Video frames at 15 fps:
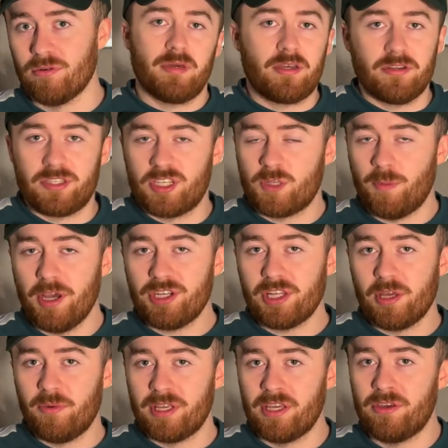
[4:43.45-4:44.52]
because
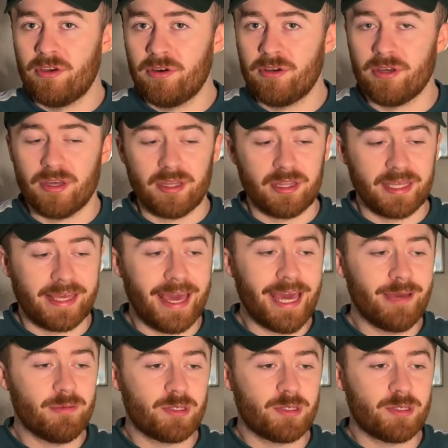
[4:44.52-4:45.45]
especially when you're younger, the game